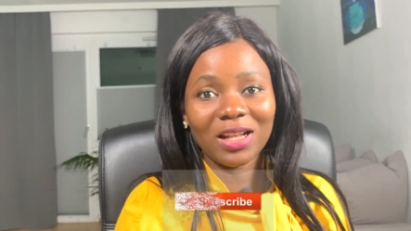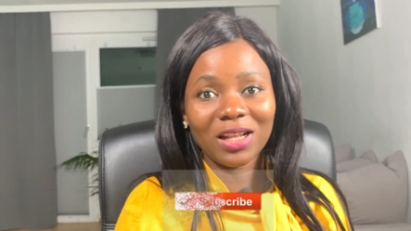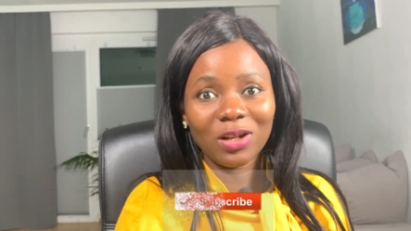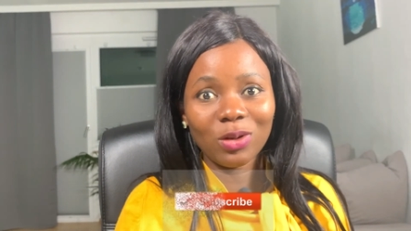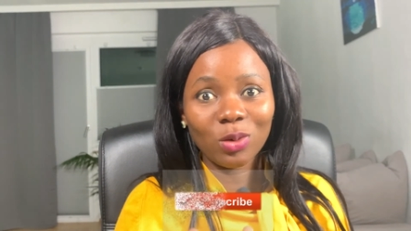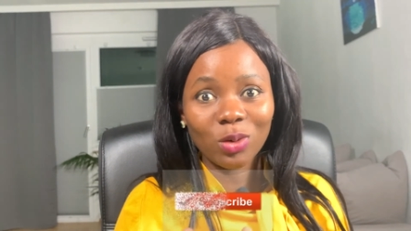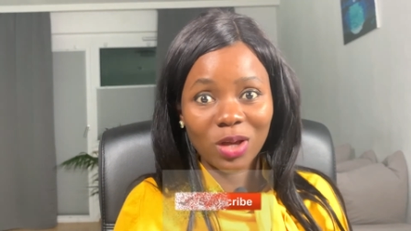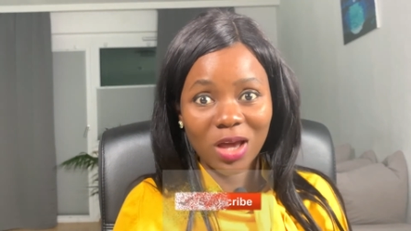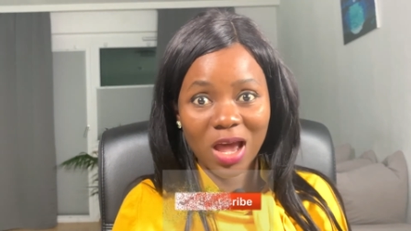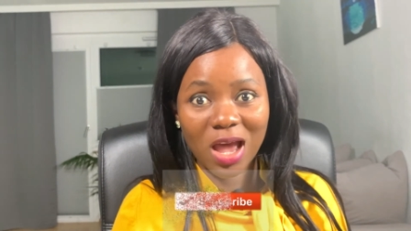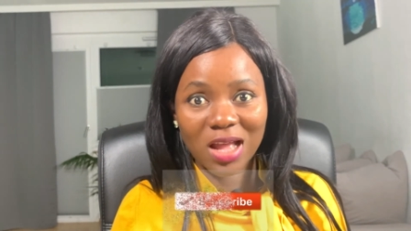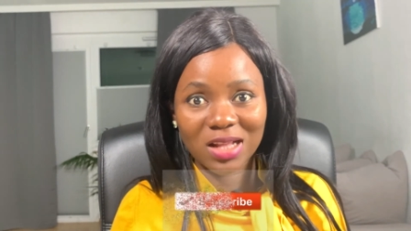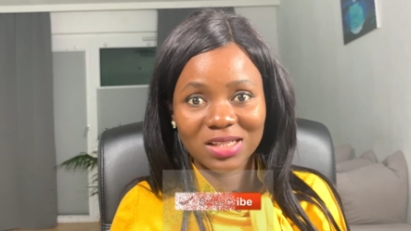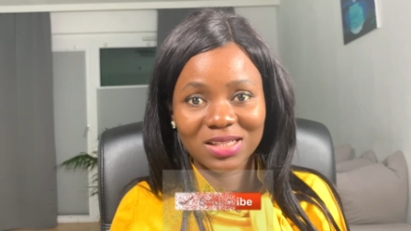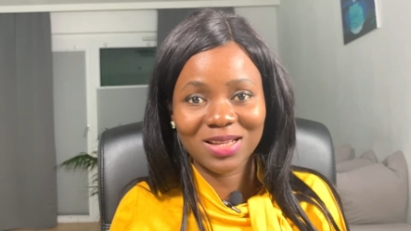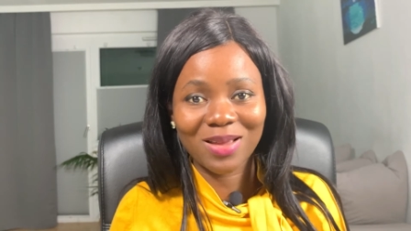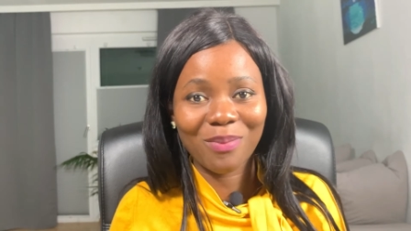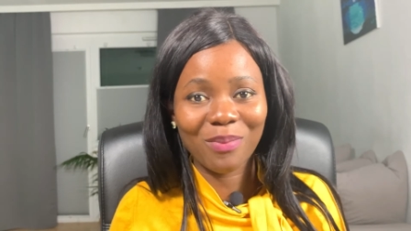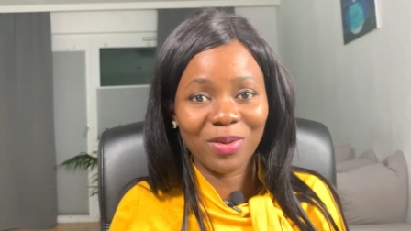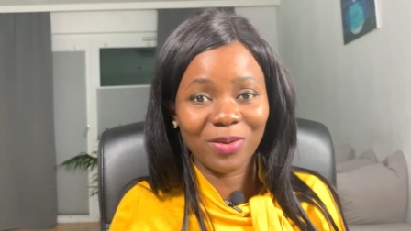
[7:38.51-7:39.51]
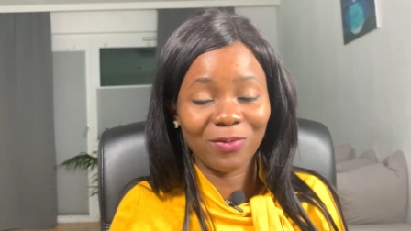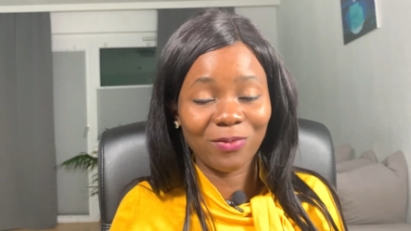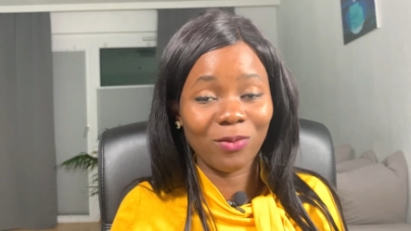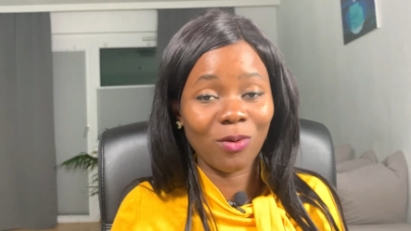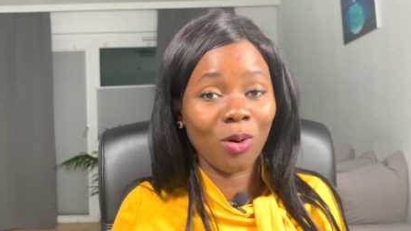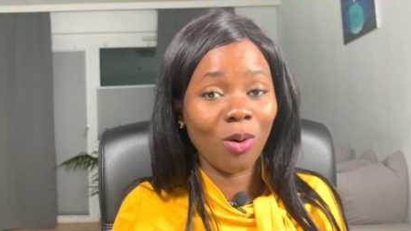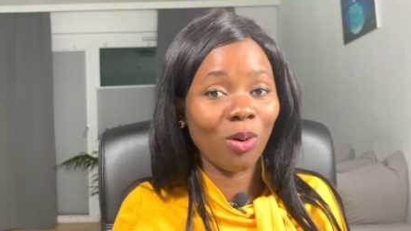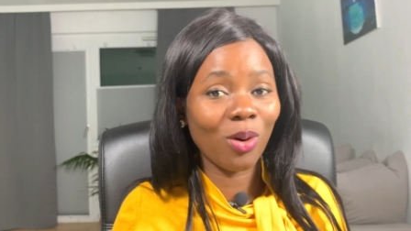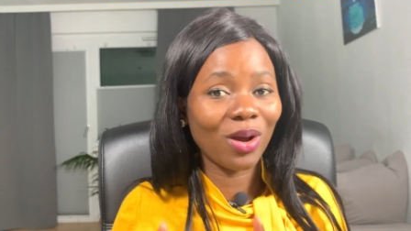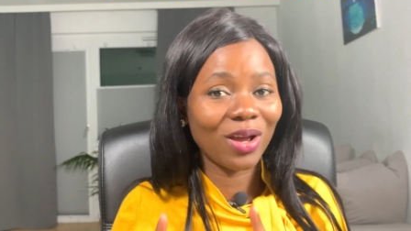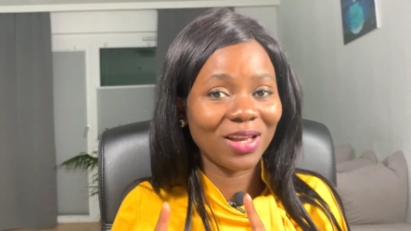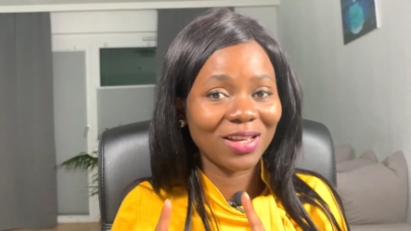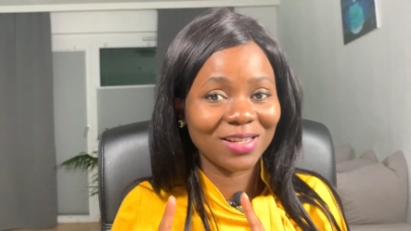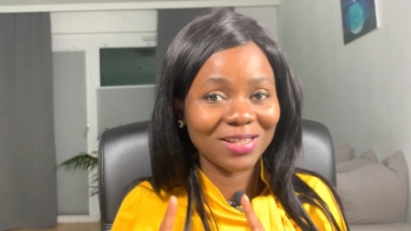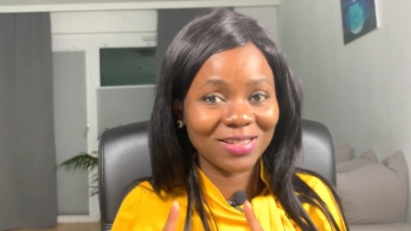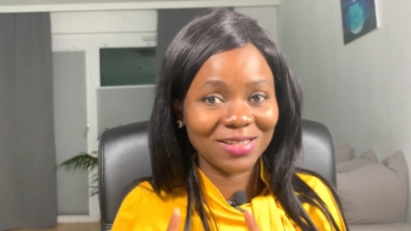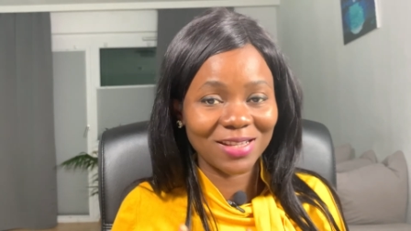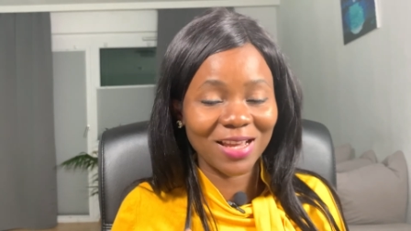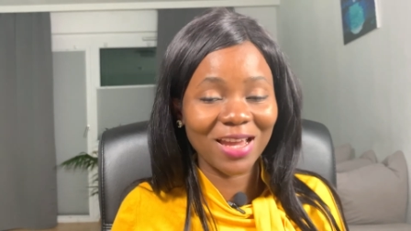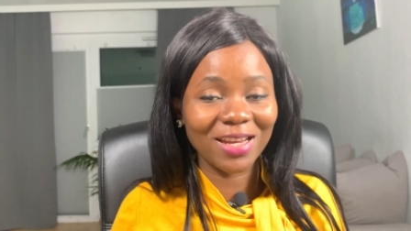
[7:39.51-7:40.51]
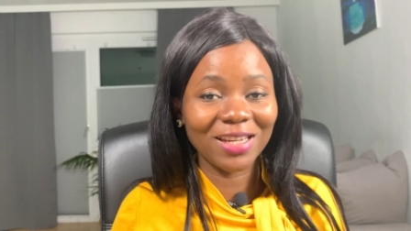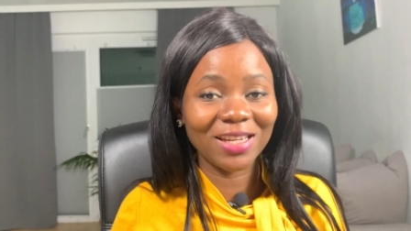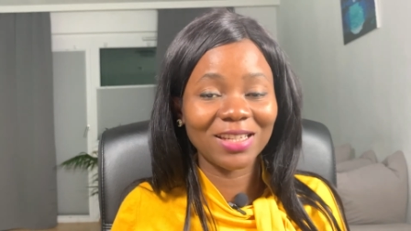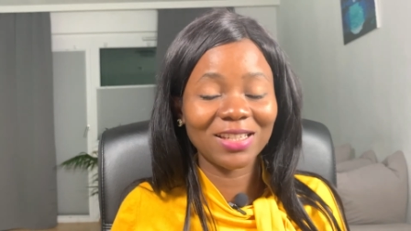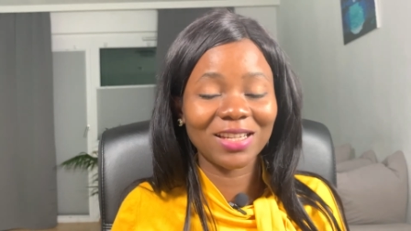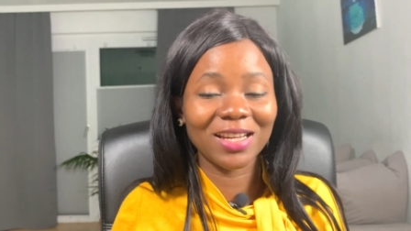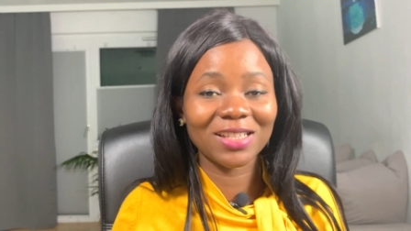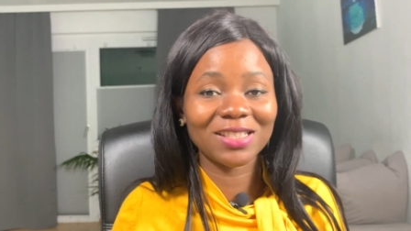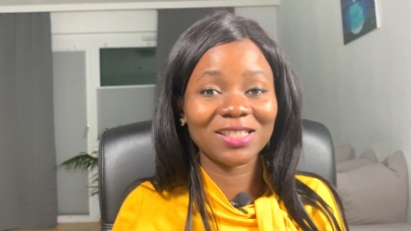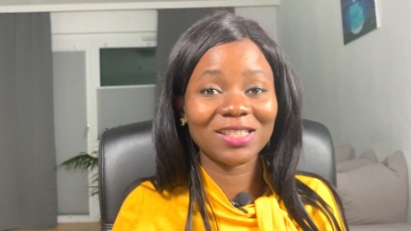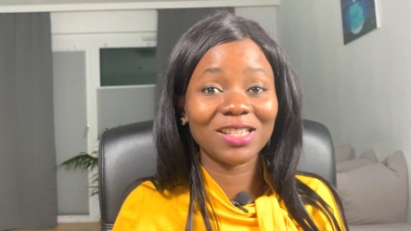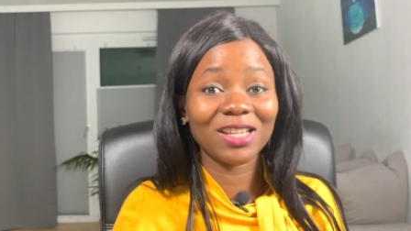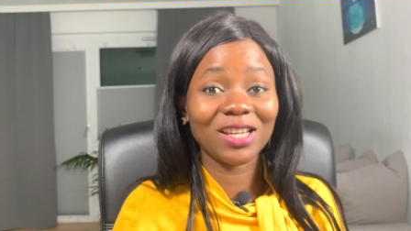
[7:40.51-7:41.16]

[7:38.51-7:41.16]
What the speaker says: look at before signing that